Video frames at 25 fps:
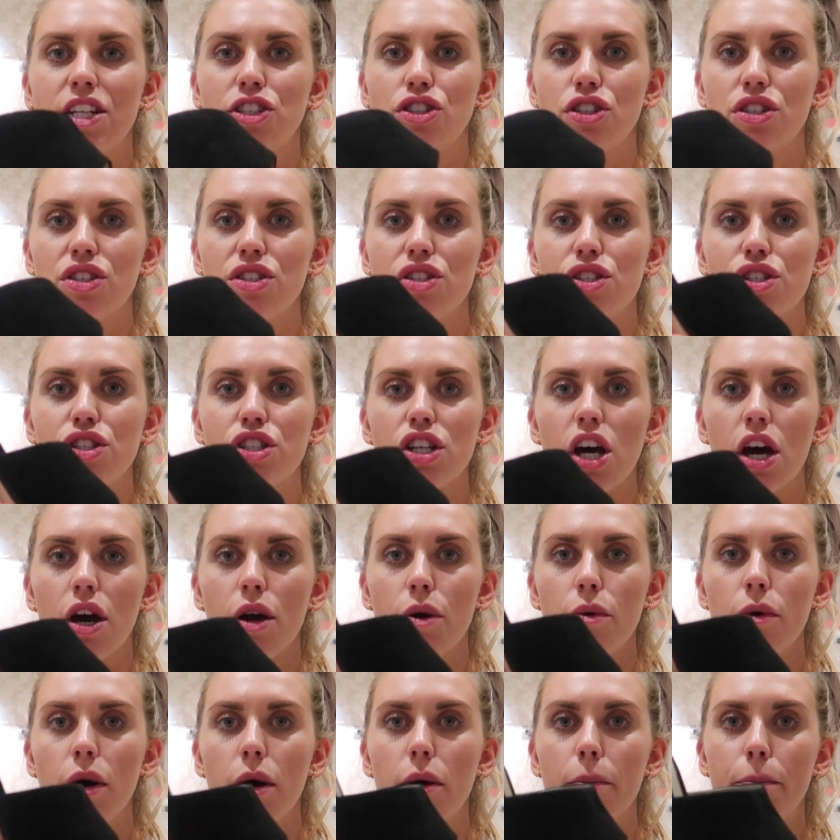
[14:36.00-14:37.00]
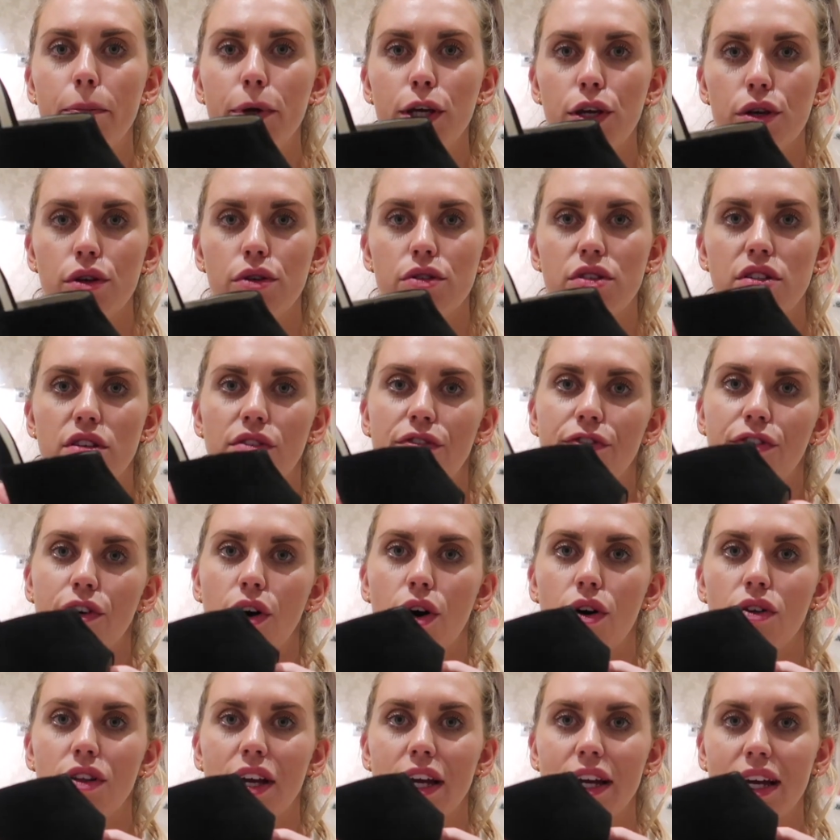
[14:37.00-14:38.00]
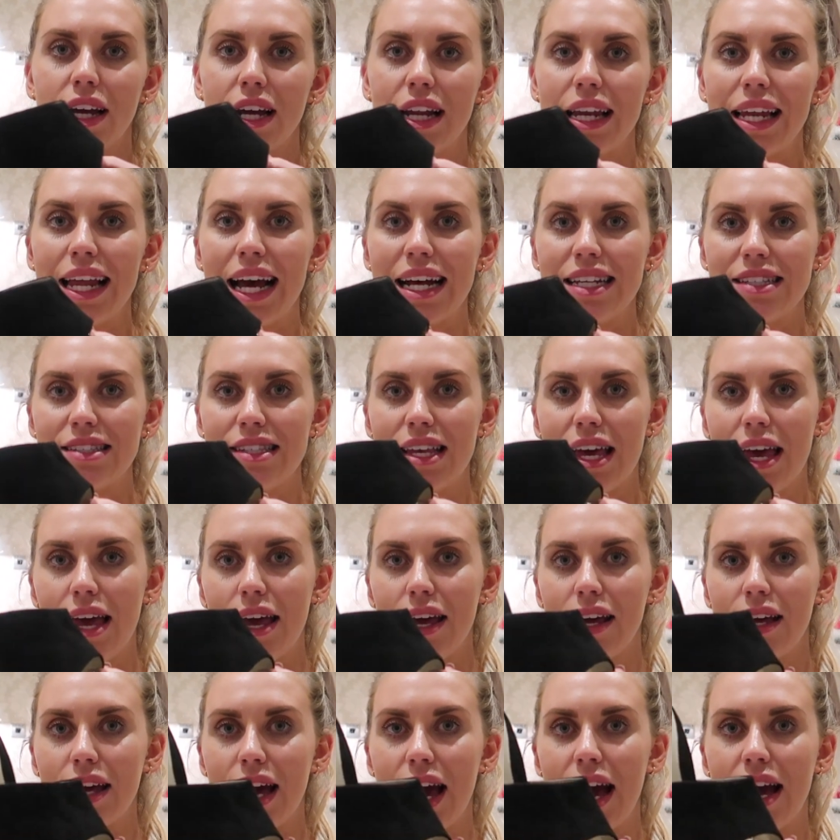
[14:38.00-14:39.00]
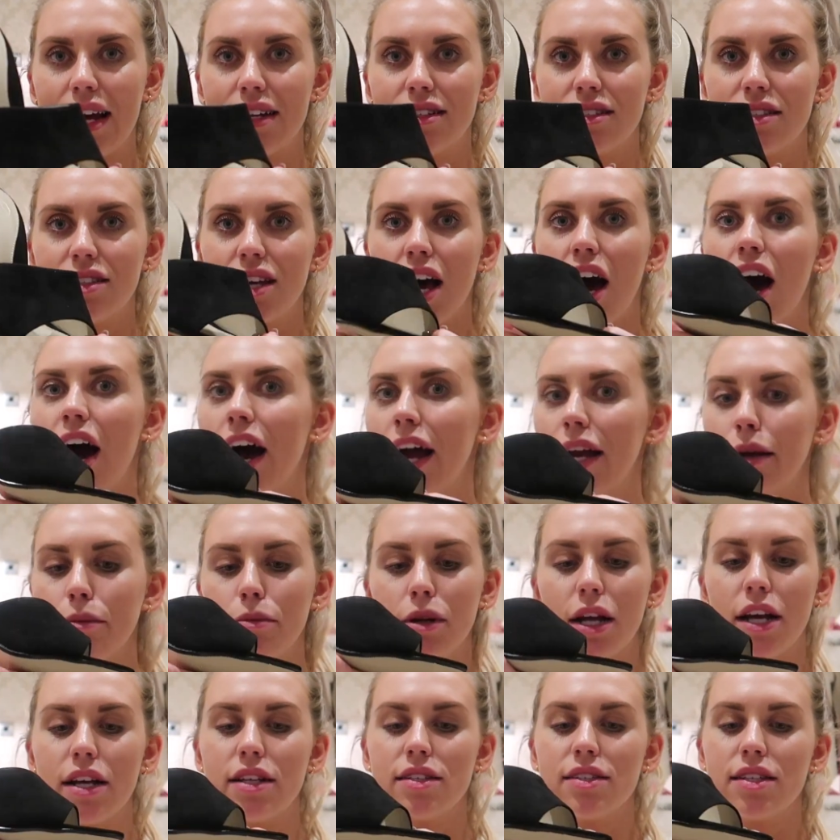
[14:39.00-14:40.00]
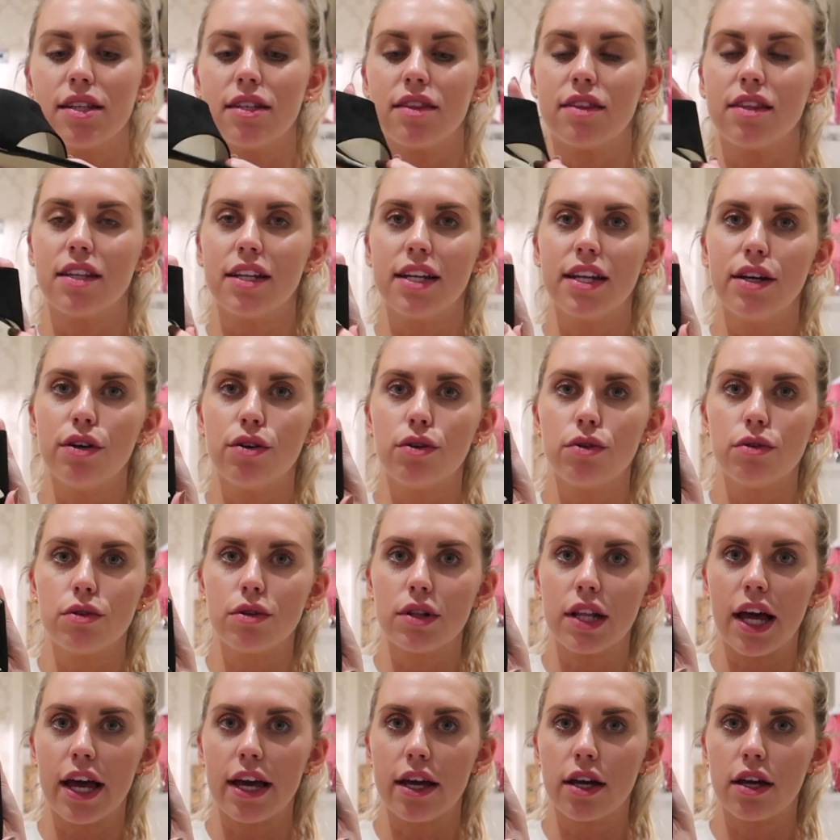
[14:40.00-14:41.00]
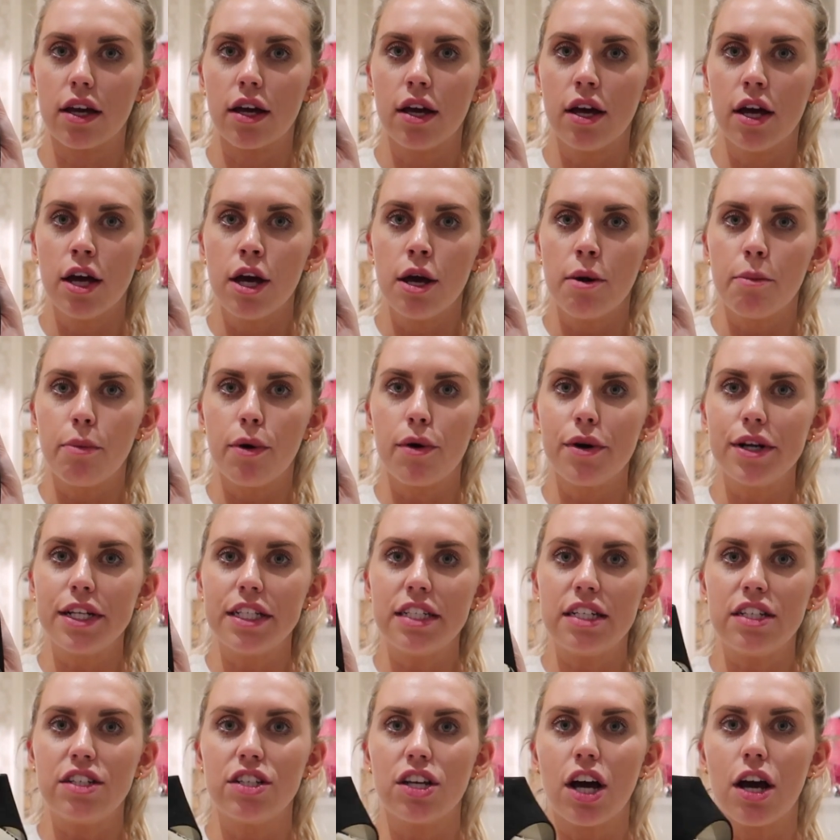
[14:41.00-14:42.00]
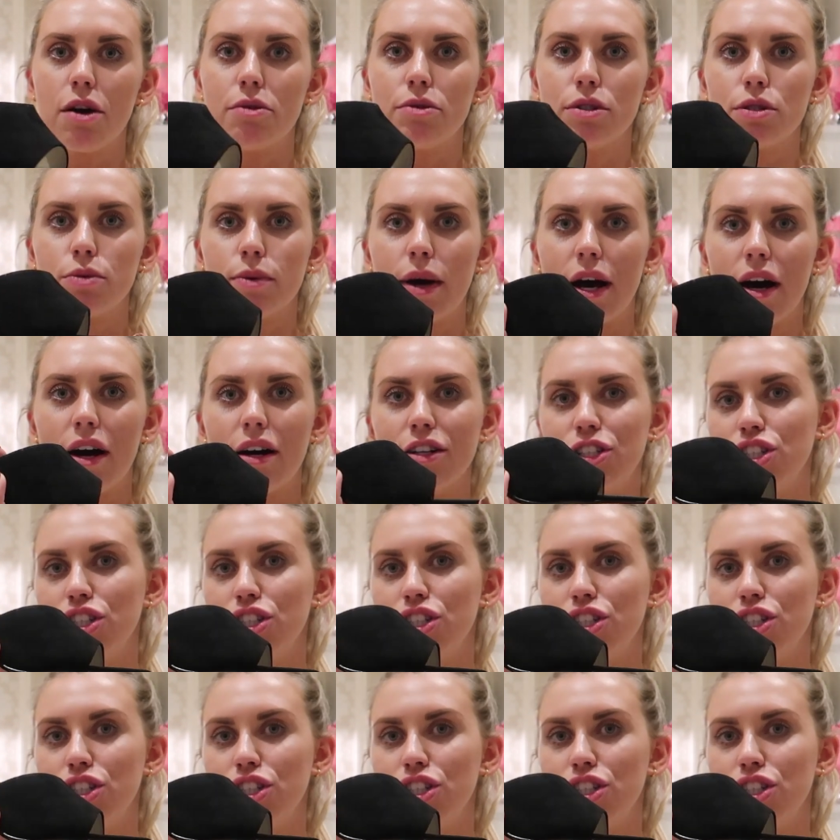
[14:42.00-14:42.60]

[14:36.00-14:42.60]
They're just so beautiful and classic and timeless and the little like pointy toe as well.